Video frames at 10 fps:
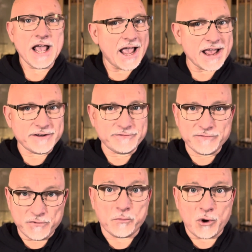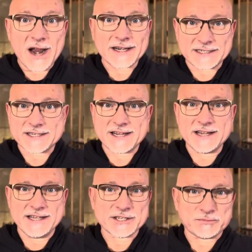and for practicing
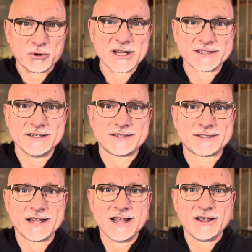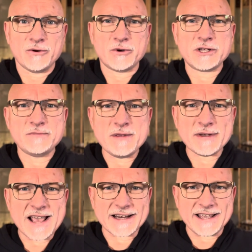His presence. What do you mean by
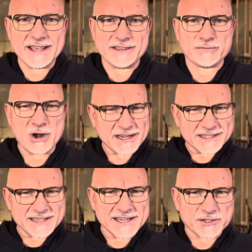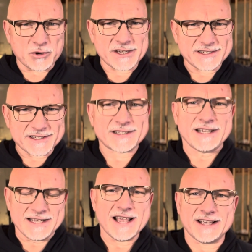that, Keith? Practicing His presence?
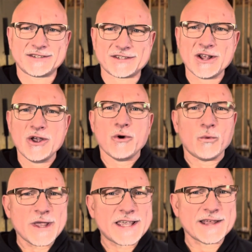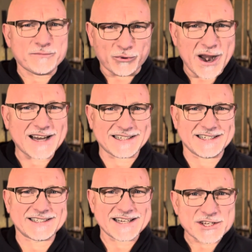Yes, we can
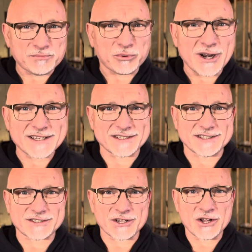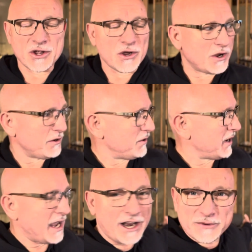practice His presence.
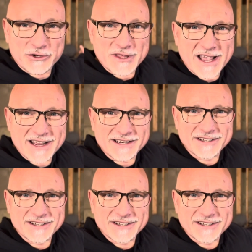How do we do that?